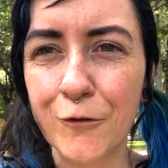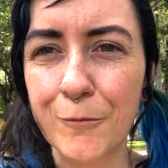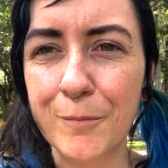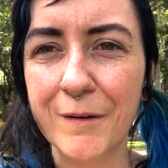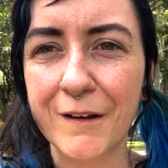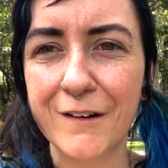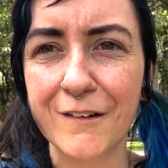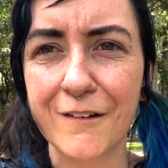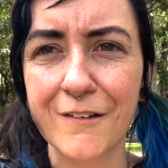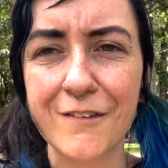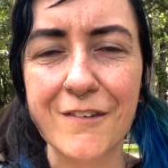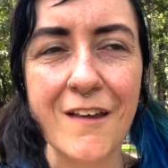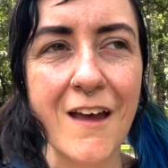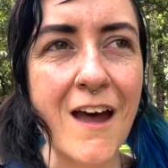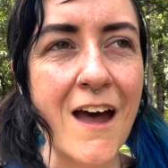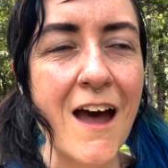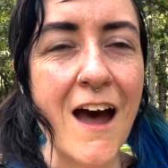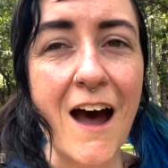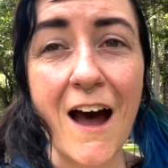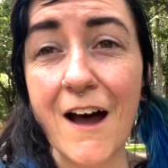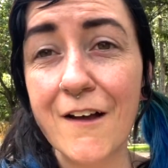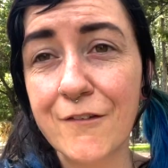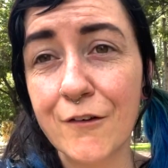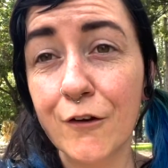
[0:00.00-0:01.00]
because,
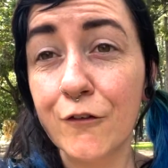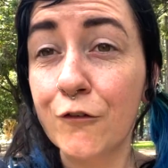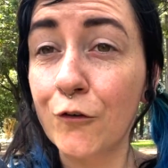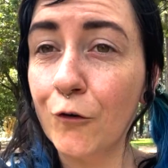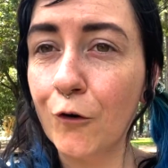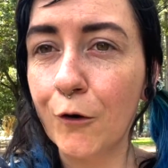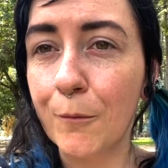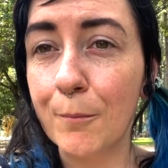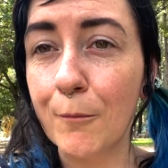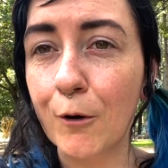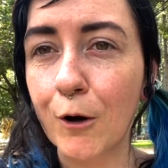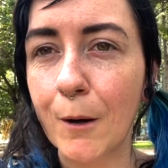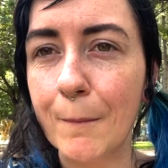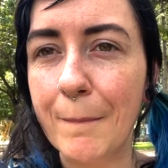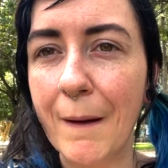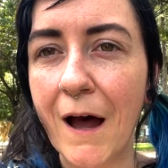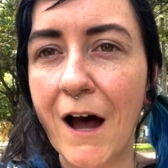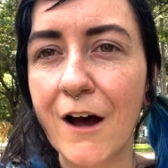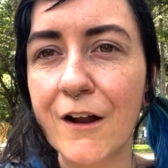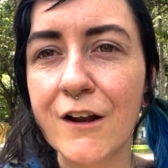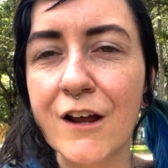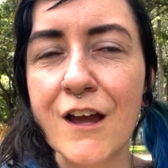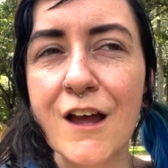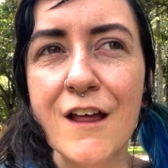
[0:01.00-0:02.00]
as I'll talk more
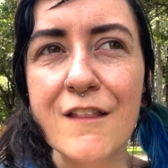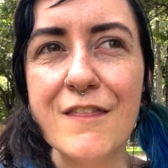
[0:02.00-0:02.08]
about,